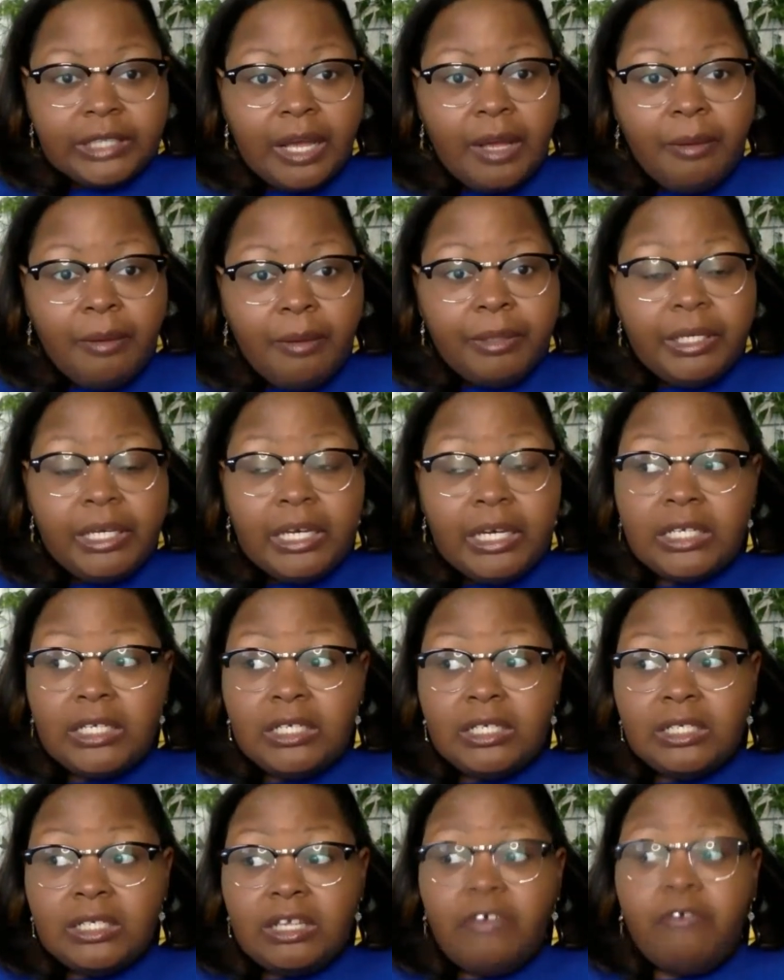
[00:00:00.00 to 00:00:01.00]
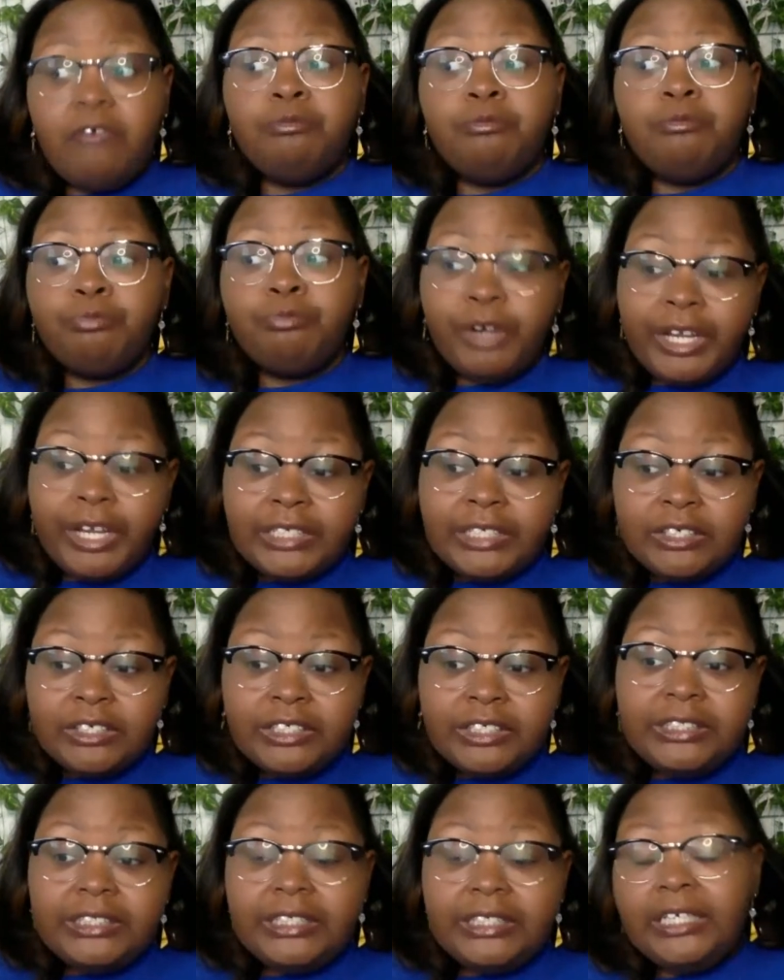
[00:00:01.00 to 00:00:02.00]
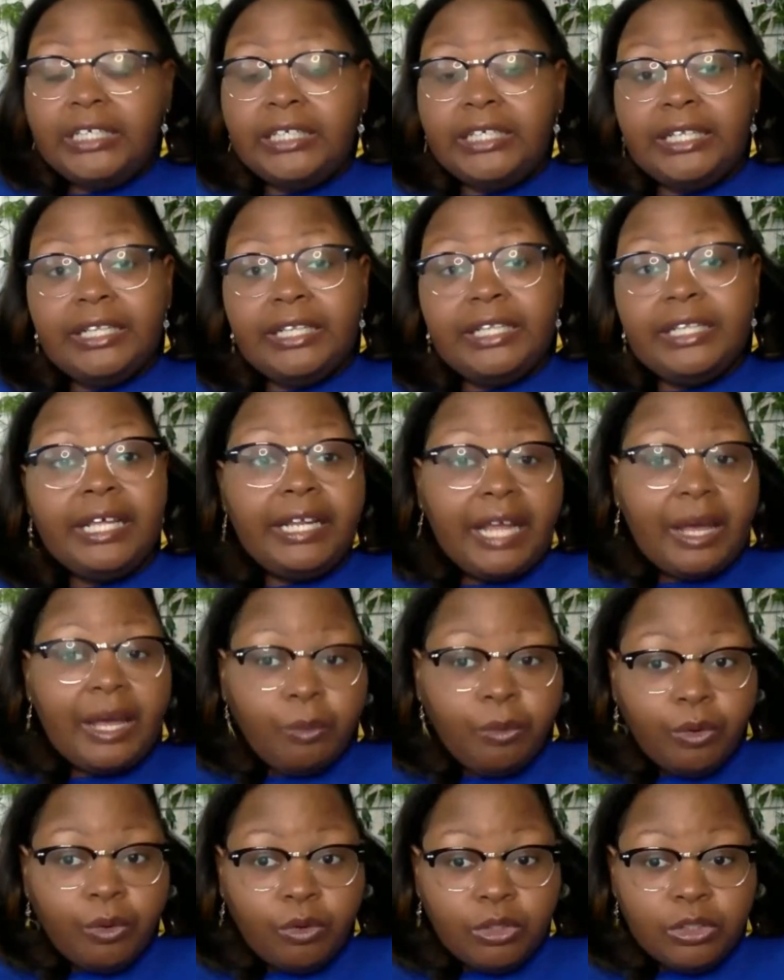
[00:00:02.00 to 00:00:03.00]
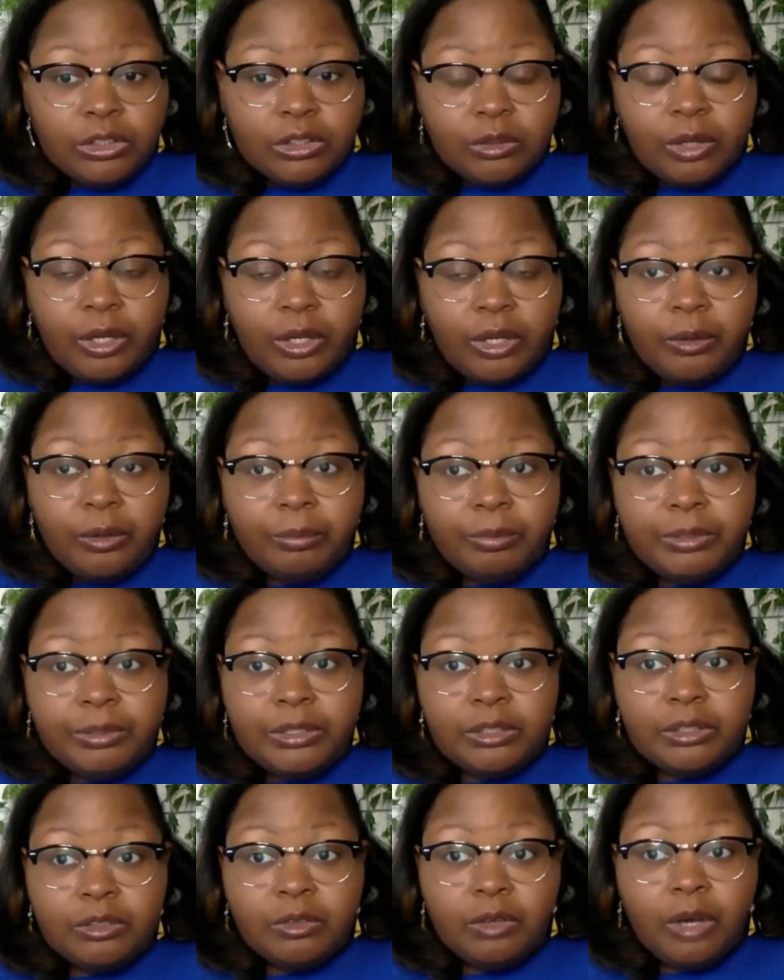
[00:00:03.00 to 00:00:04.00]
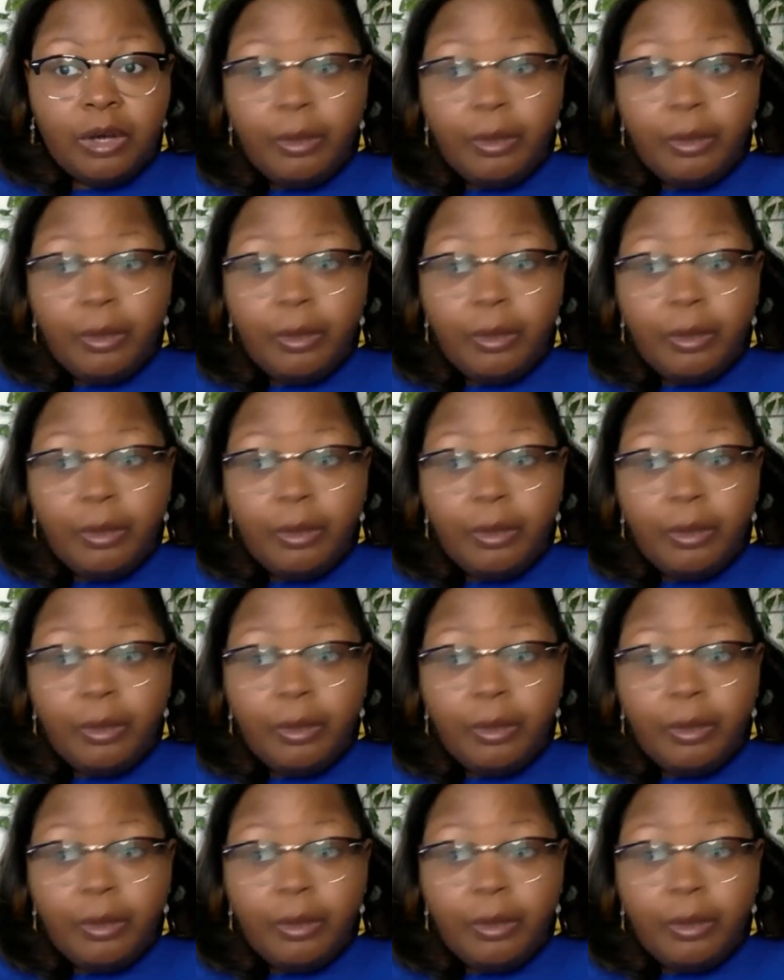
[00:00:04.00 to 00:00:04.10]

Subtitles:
Because if brands are seeing it, then that will also help to